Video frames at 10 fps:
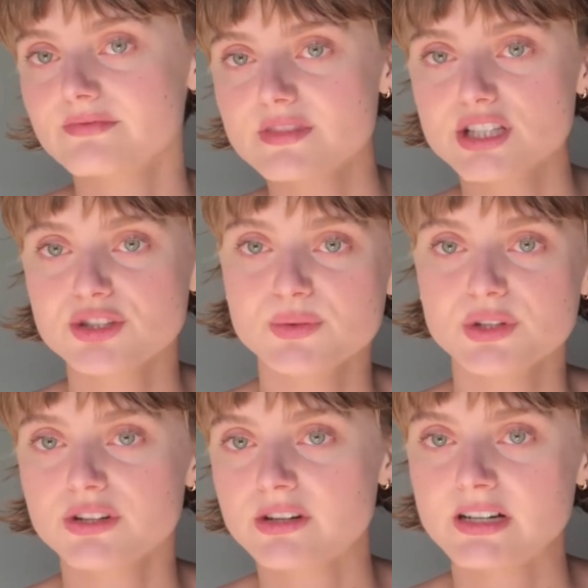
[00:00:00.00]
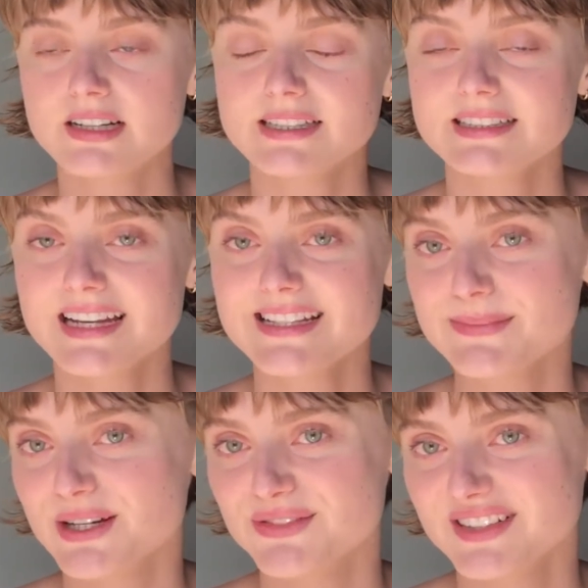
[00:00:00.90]
suit your
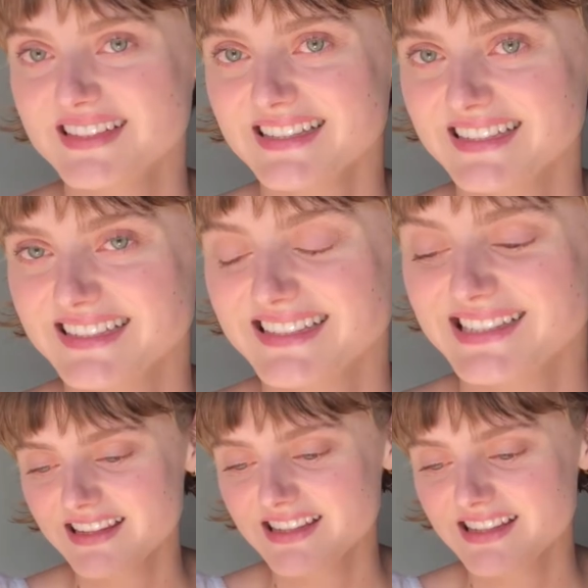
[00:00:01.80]
taste preferences.